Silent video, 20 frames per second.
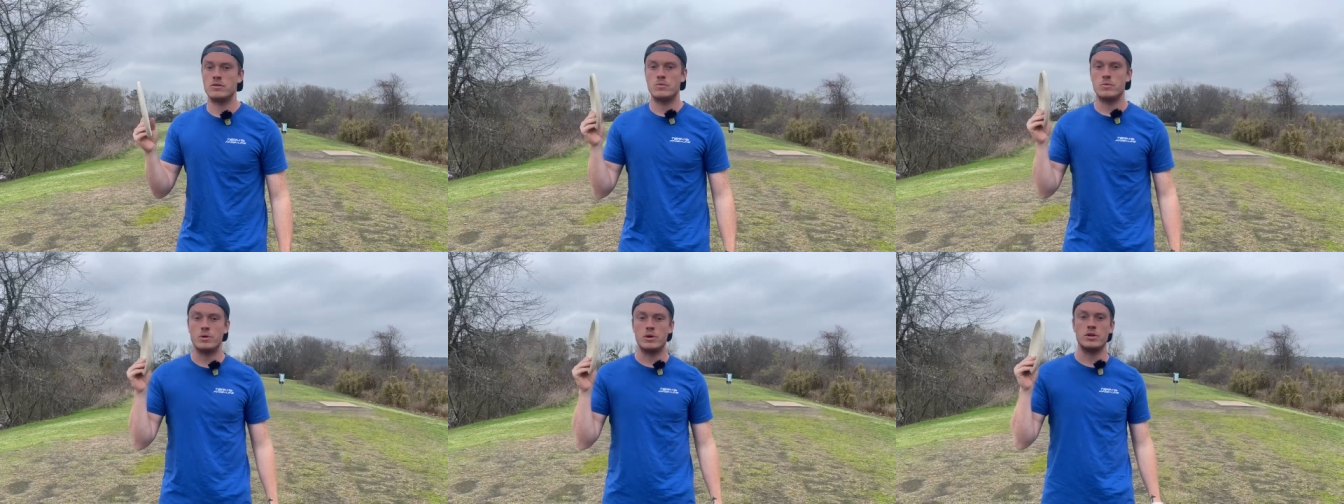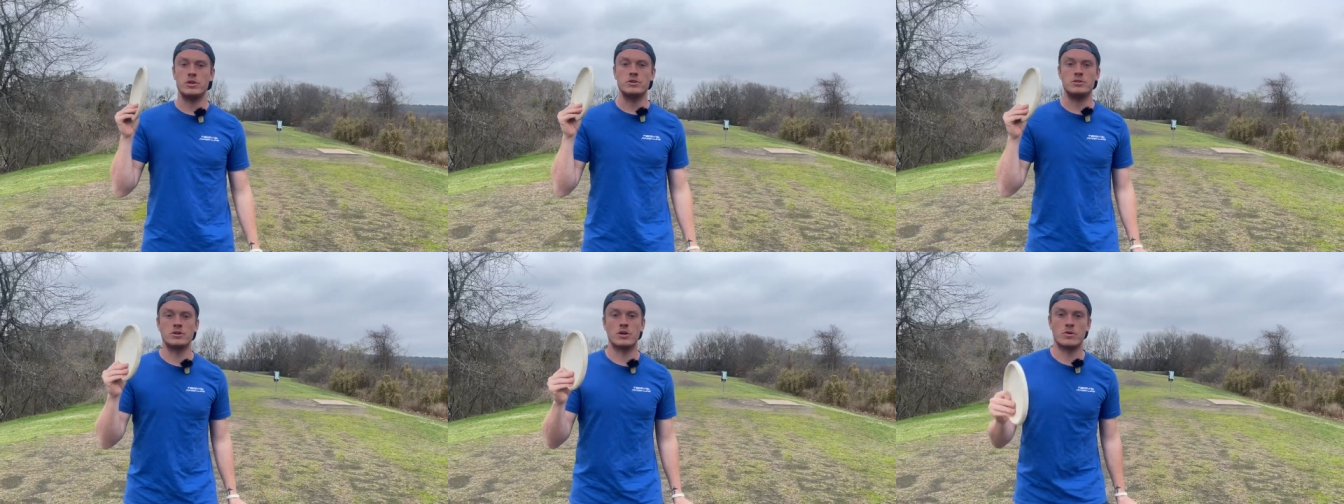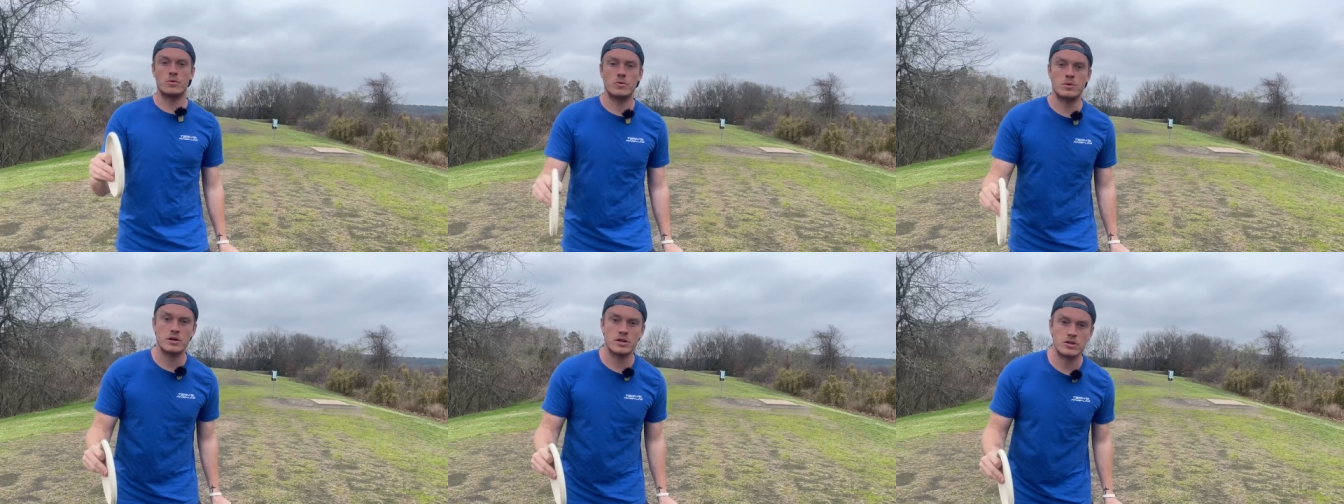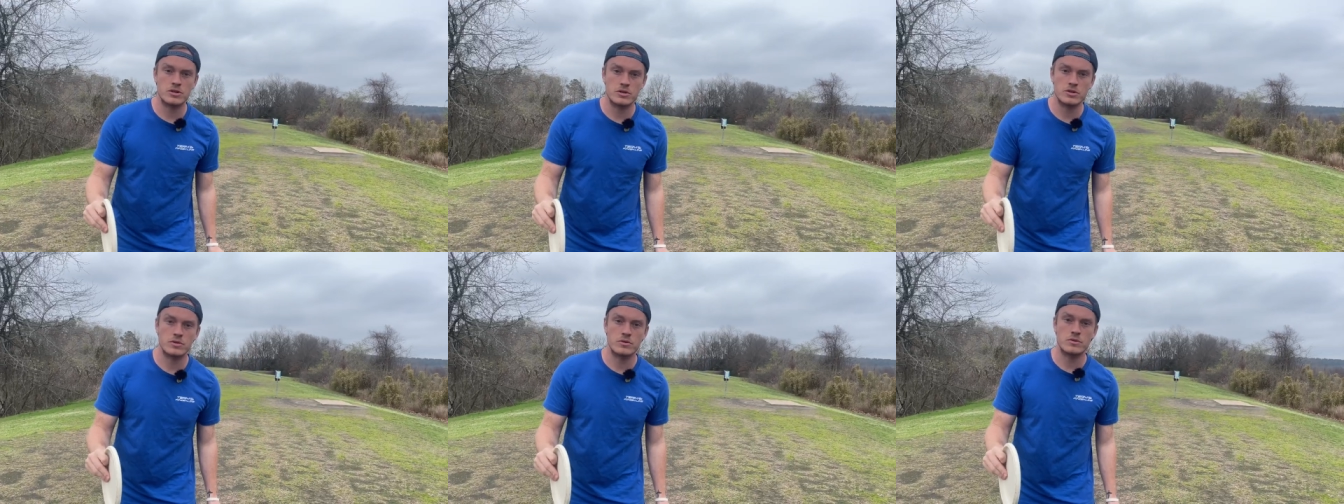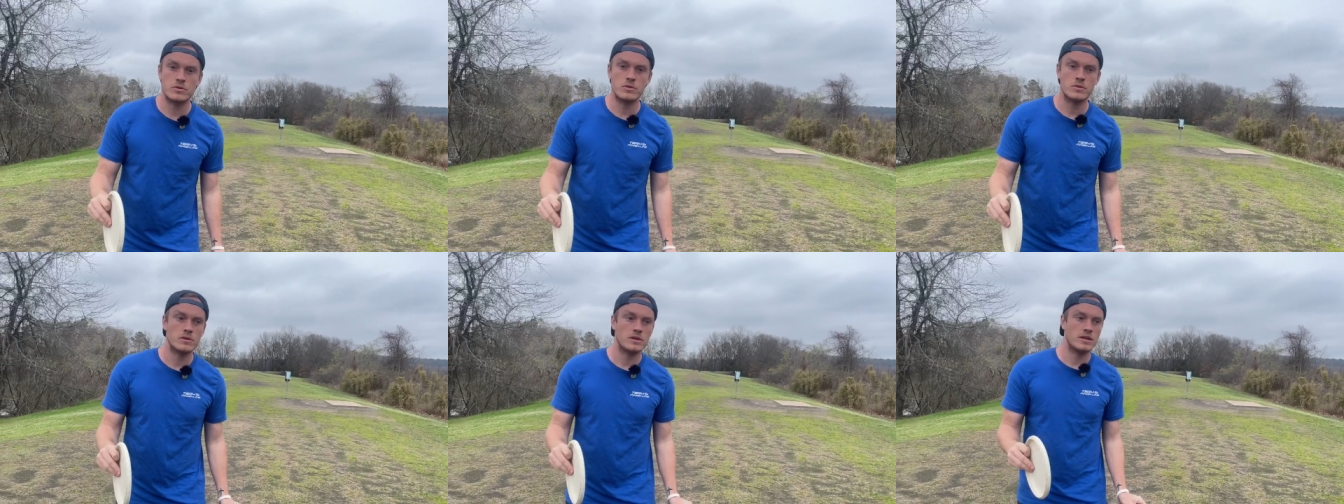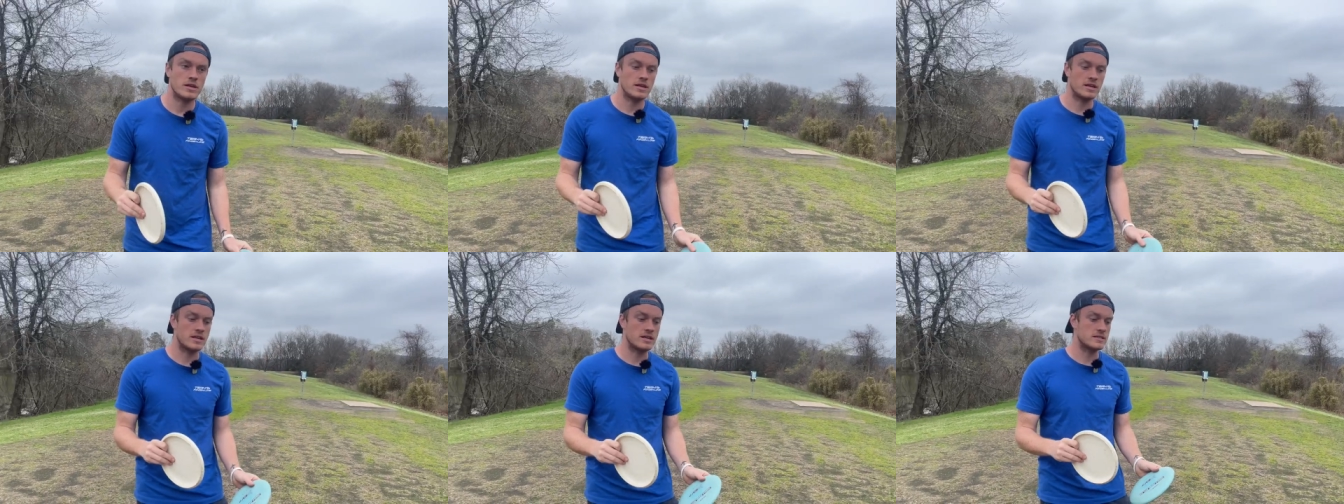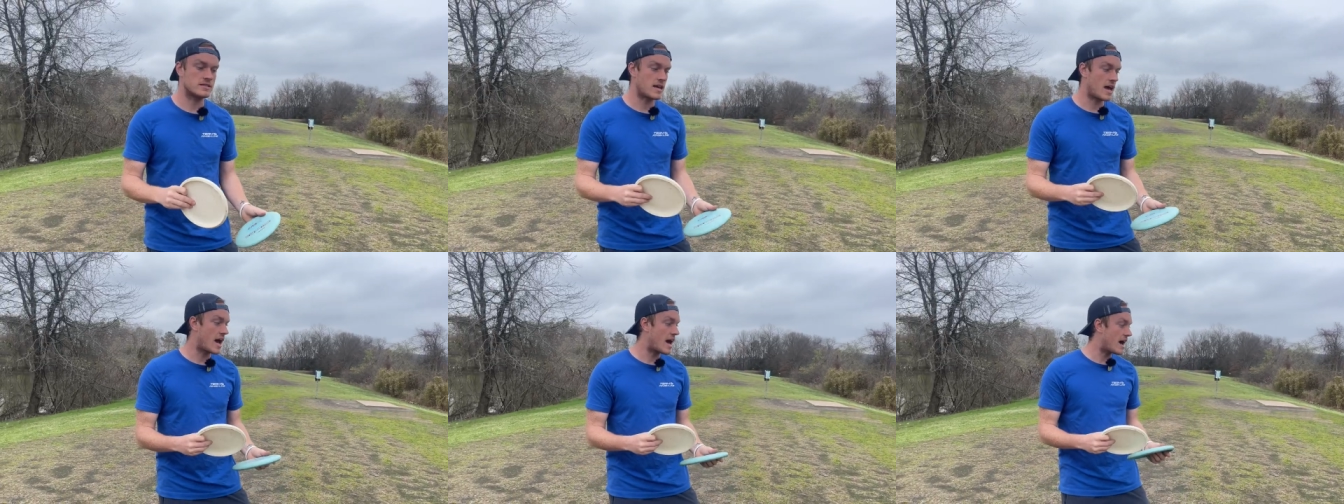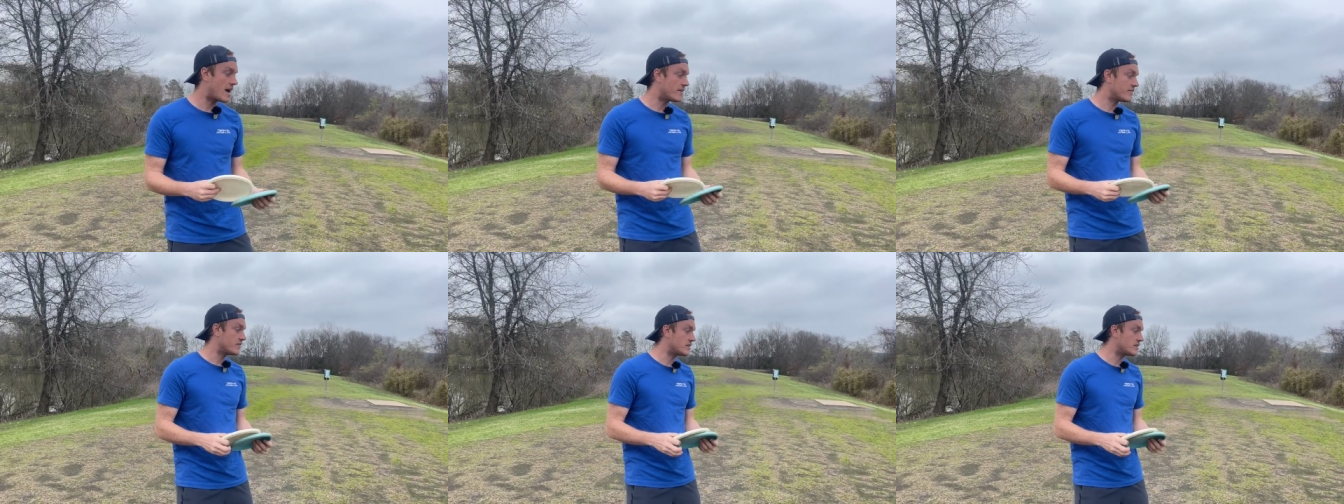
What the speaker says: What you don't wanna do is have